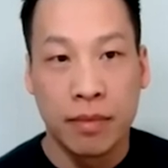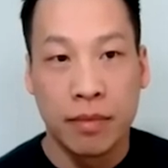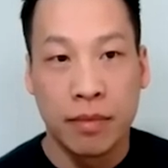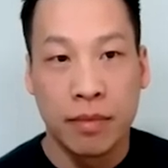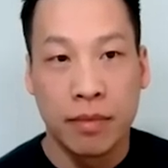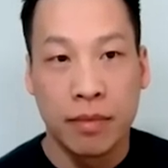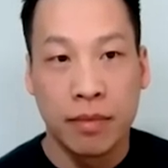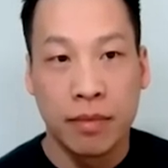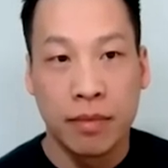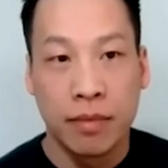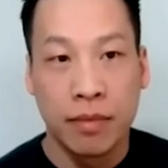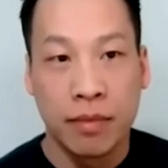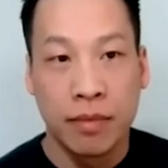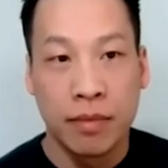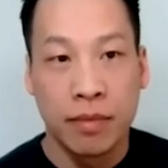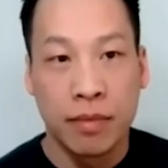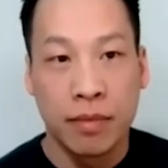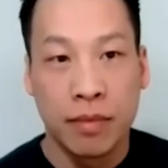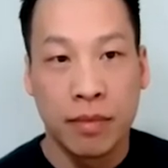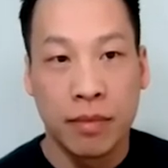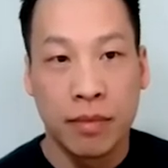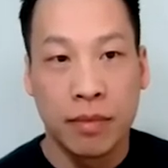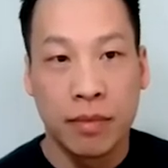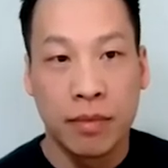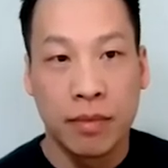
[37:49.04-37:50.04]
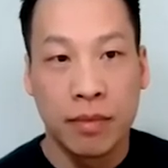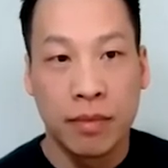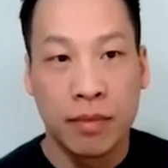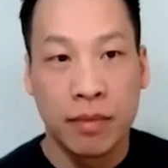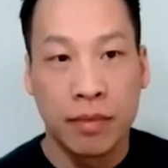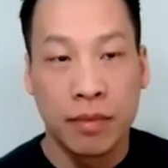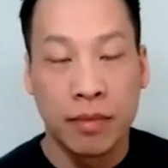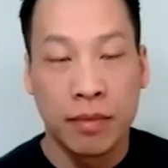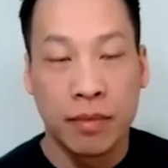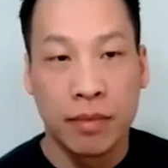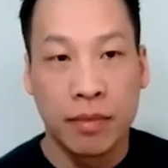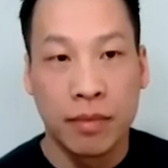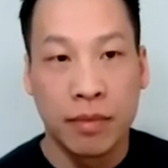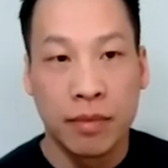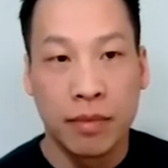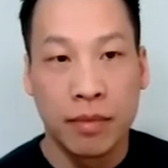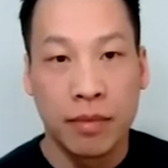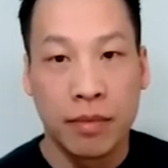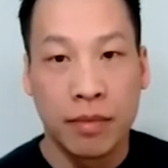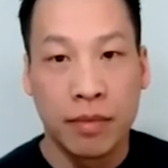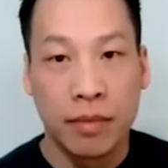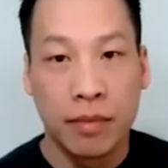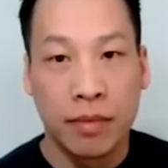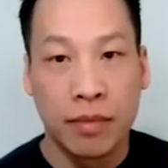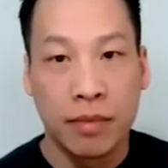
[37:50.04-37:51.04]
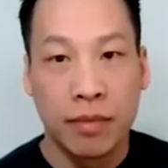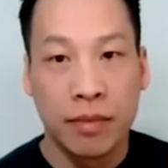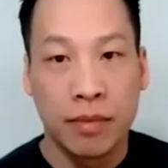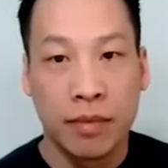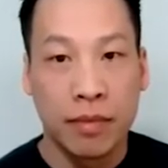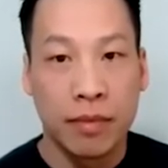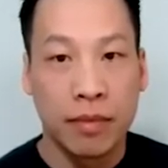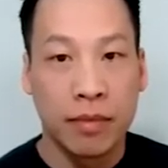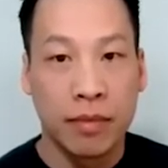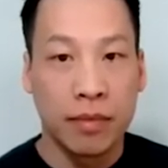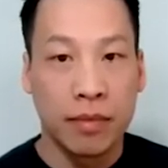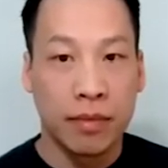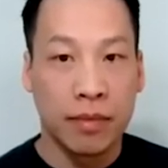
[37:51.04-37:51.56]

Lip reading: The person shown says nothing.